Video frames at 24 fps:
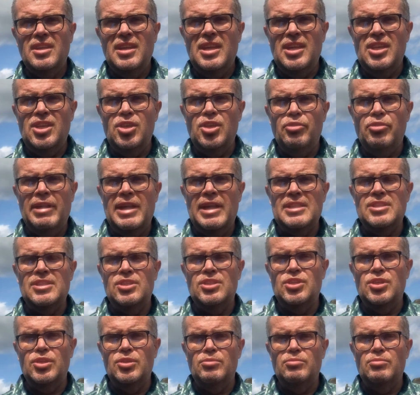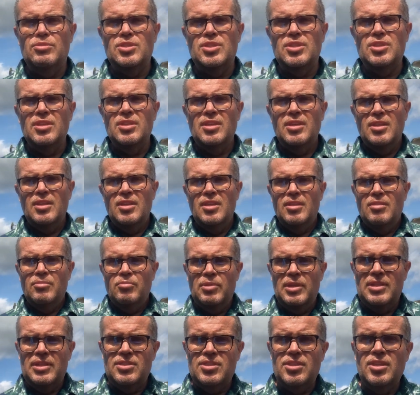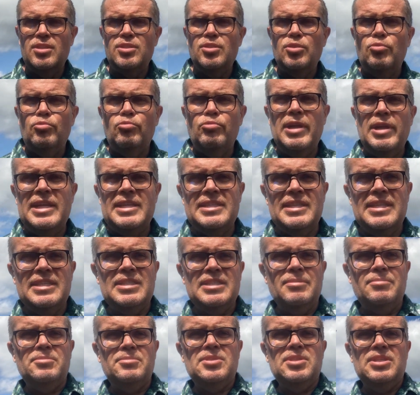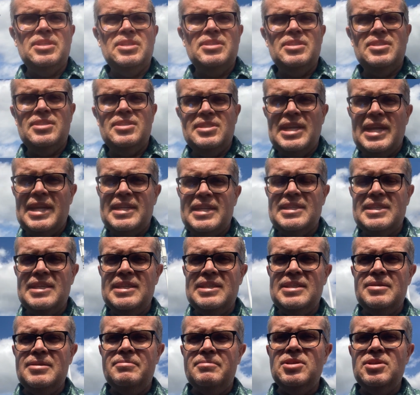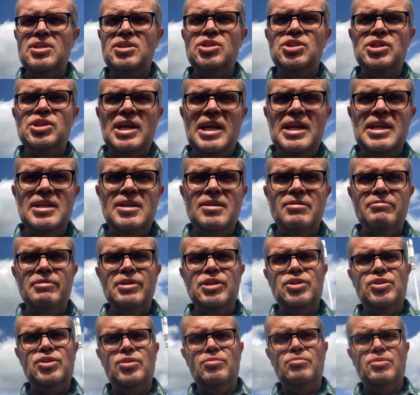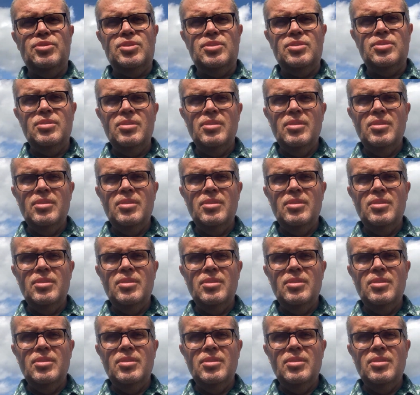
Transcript: in your attitudes with subtle racisms and sexisms and gender issues?